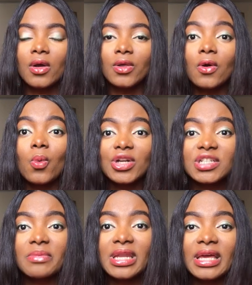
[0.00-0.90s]
your
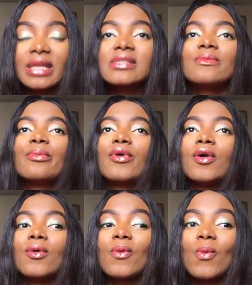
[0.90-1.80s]
watch minutes,
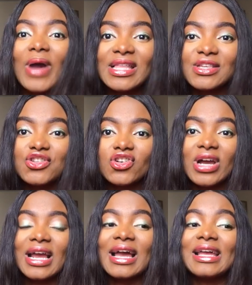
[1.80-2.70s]
but YT
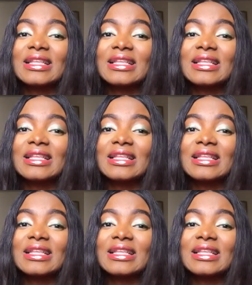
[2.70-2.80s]
Tracker